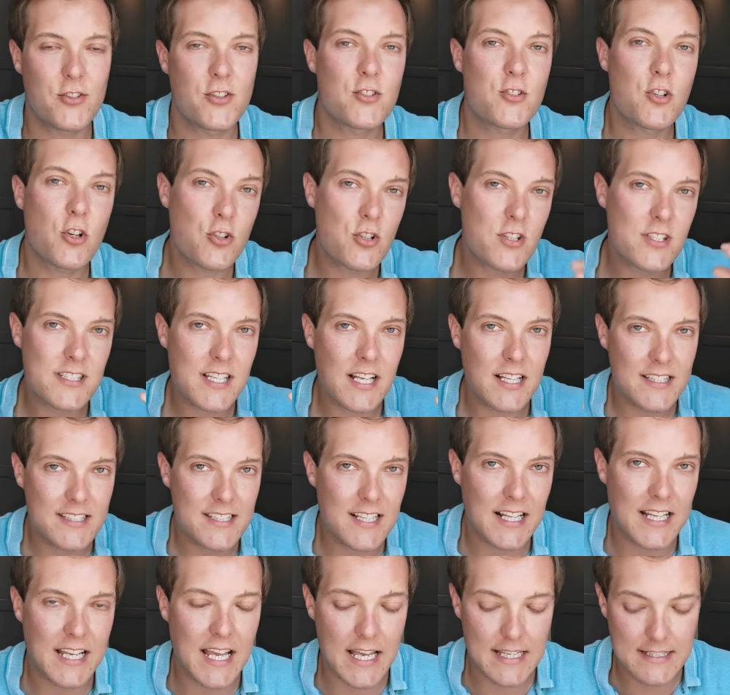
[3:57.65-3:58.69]
So it's not just
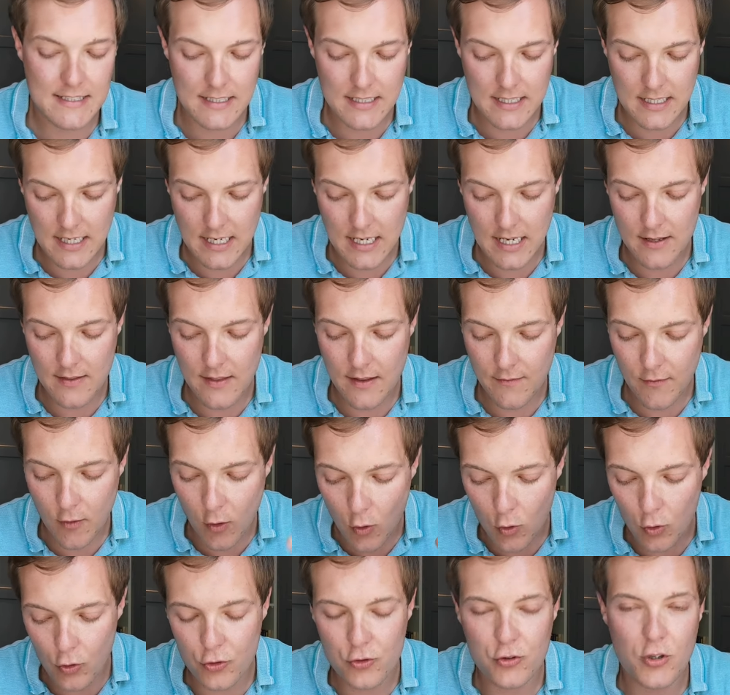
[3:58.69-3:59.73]
salicylic acid in here, they've
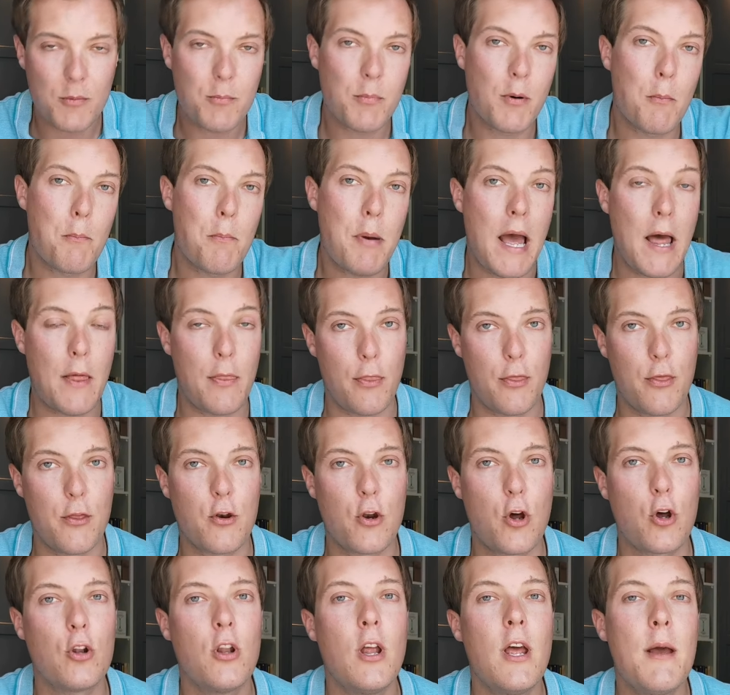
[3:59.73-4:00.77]
also put
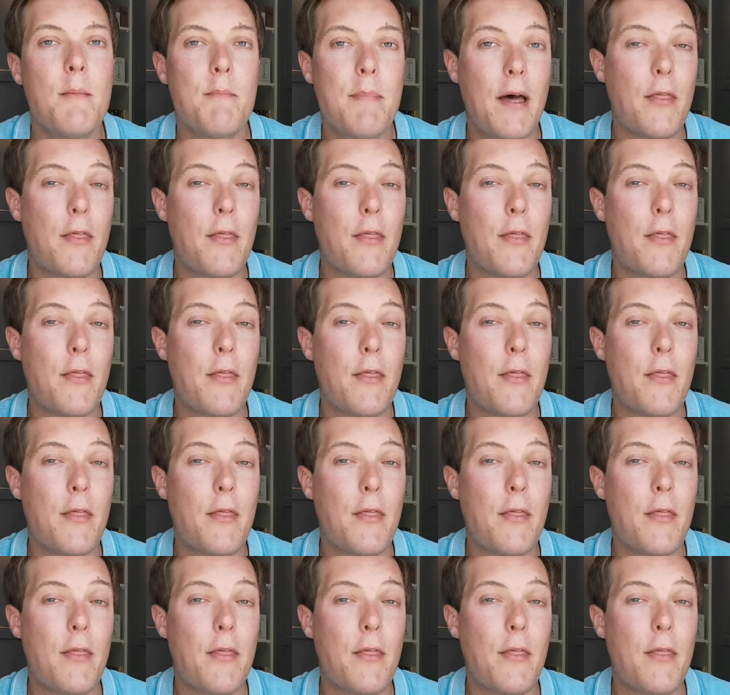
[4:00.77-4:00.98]
panthenol.